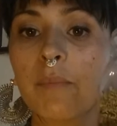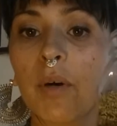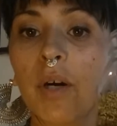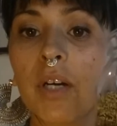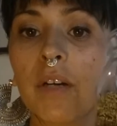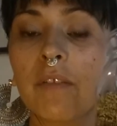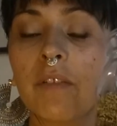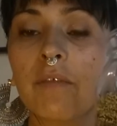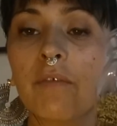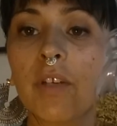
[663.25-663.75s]

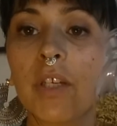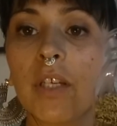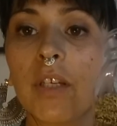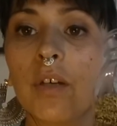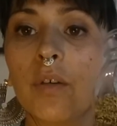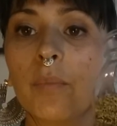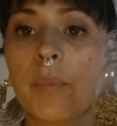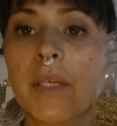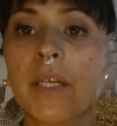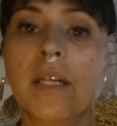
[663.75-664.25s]
part of the
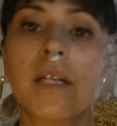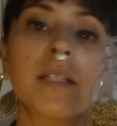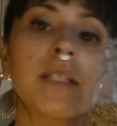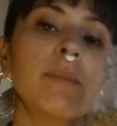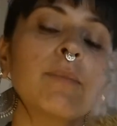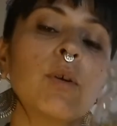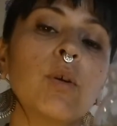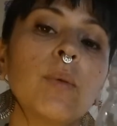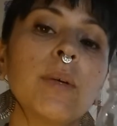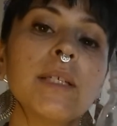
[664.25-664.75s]
video because
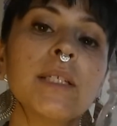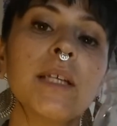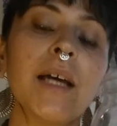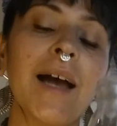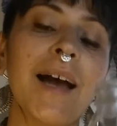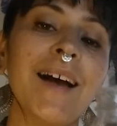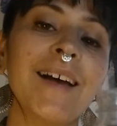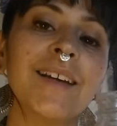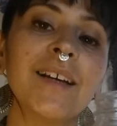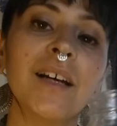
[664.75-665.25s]
I'm going
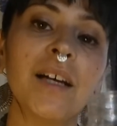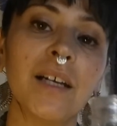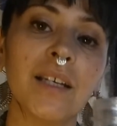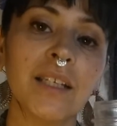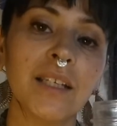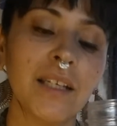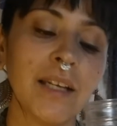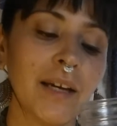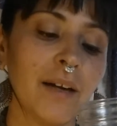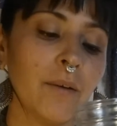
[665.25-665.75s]
to add
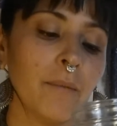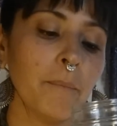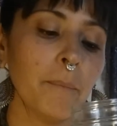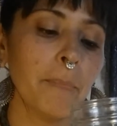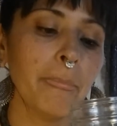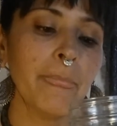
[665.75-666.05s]
honey now.